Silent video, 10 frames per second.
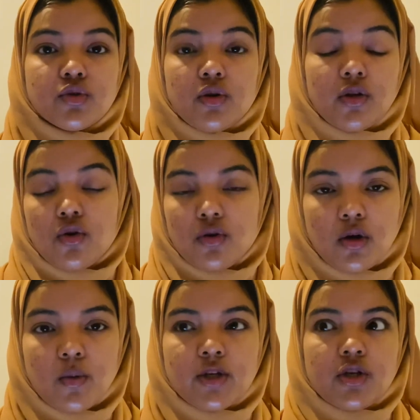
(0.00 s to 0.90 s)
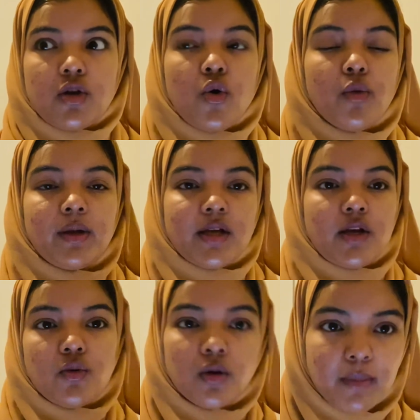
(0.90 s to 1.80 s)
on the longer question and hoping that
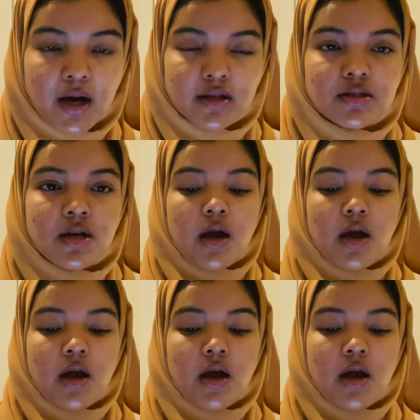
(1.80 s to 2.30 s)
you will pass.